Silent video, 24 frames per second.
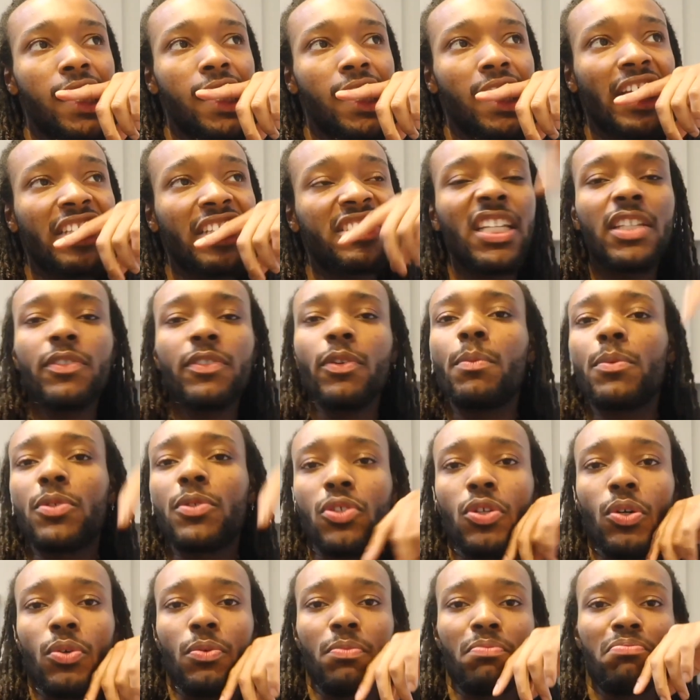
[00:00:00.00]
Sixth form was
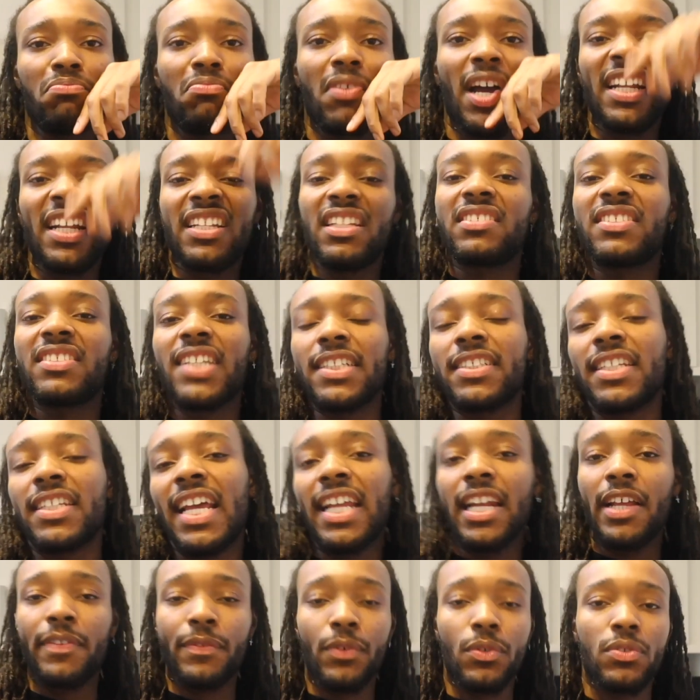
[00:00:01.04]
cool. I did standard
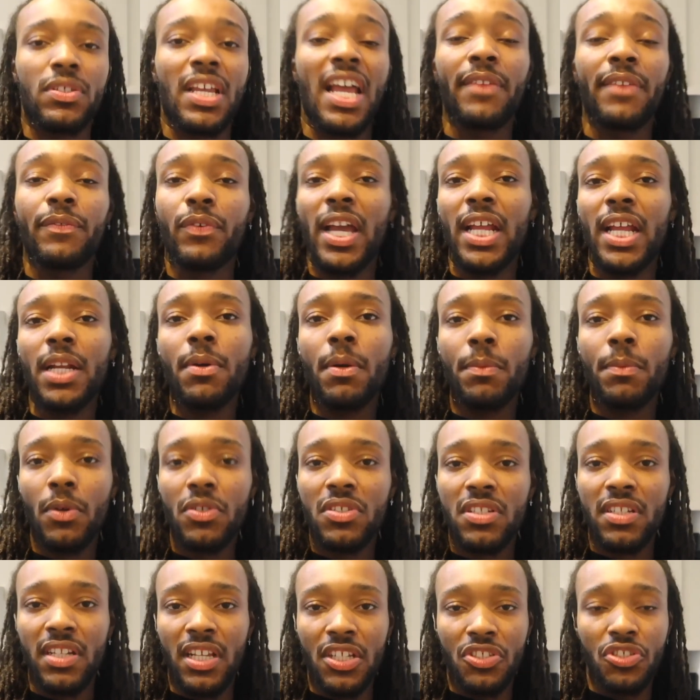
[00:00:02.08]
A-levels. And for anyone
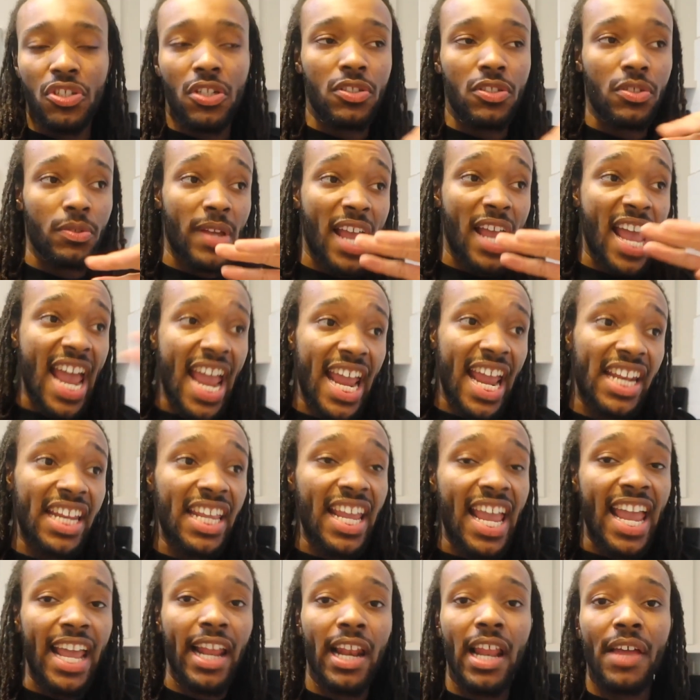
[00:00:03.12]
watching this, you can do any
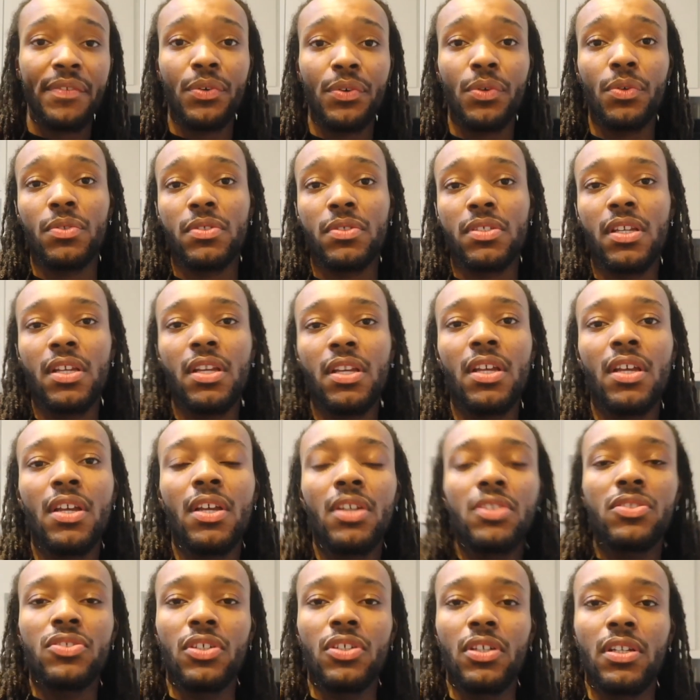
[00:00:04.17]
A-levels
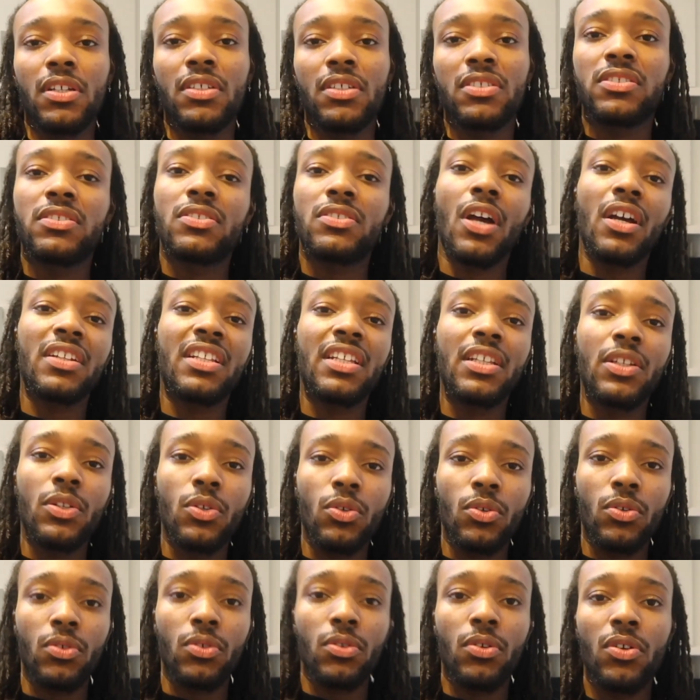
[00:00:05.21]
to study
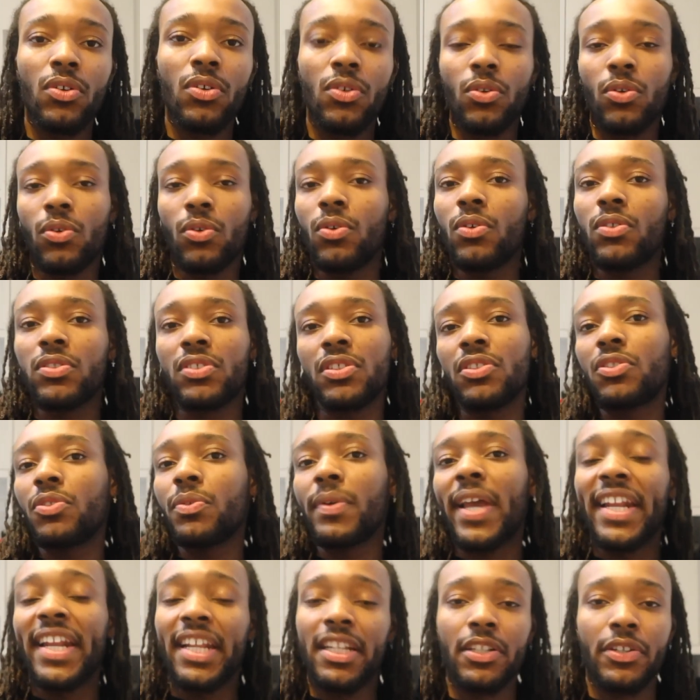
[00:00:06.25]
law or to do
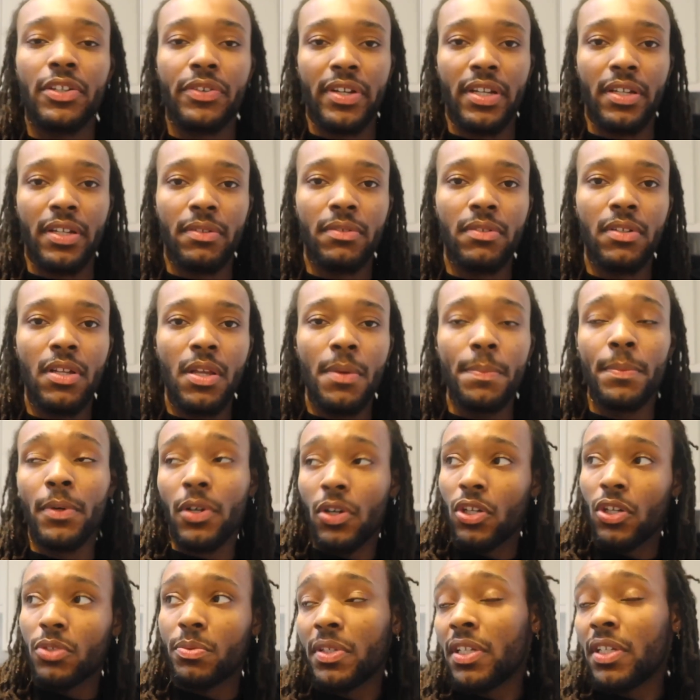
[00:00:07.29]
any degree.
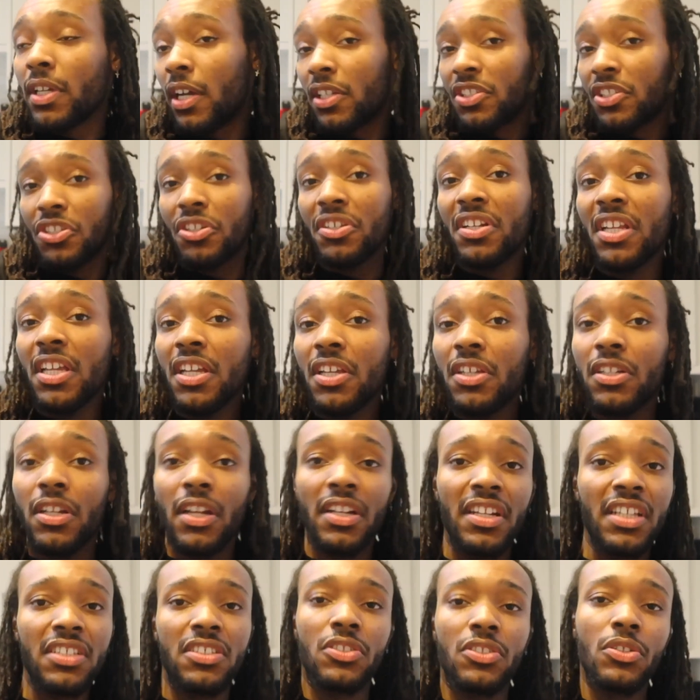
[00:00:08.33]
Because when you go to uni, you don't
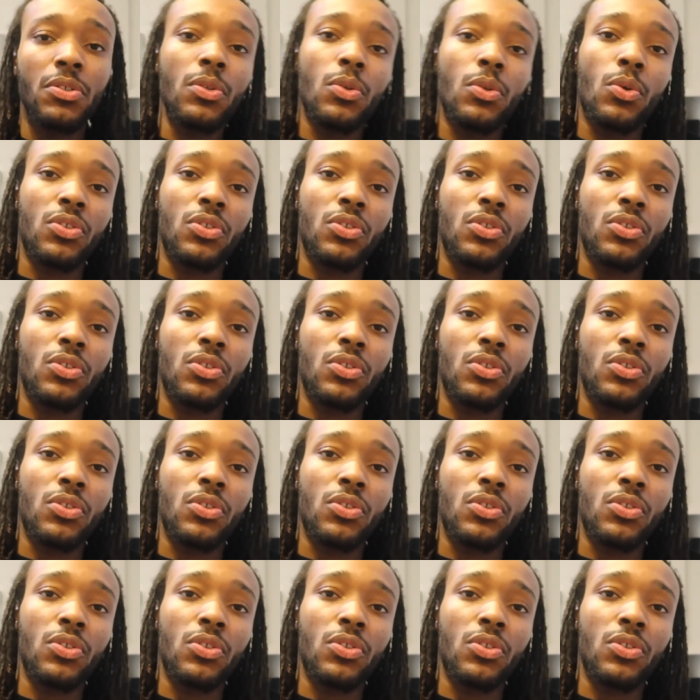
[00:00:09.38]
need to do a law